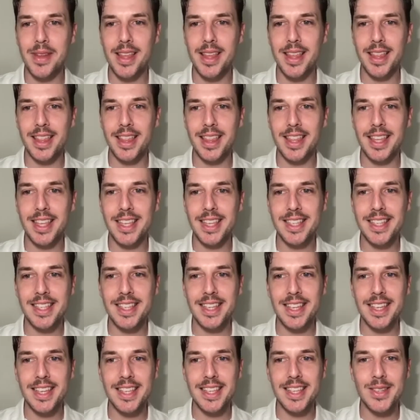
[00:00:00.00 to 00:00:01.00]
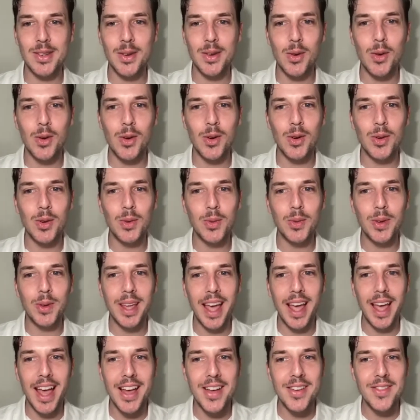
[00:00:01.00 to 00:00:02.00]
This is all we
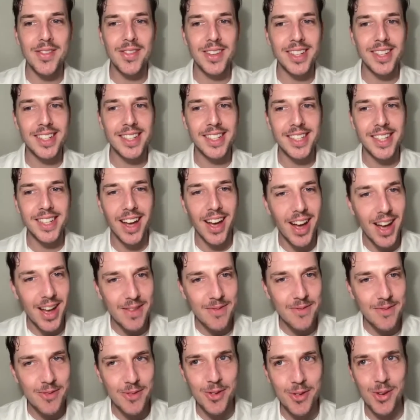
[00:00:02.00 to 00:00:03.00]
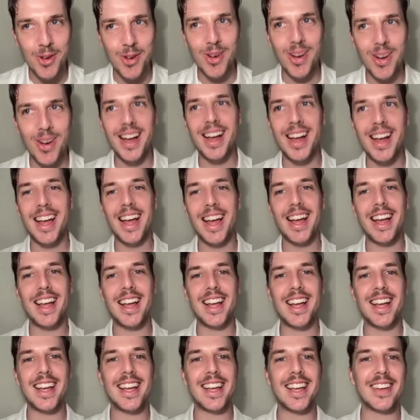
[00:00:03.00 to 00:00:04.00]
have time for
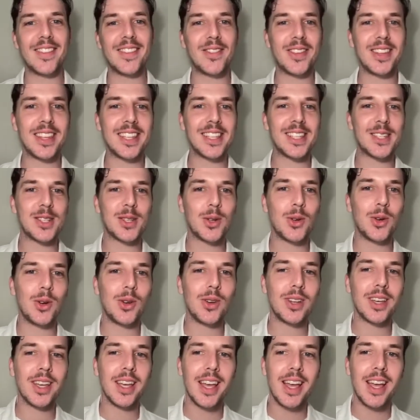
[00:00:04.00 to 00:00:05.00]
this talk.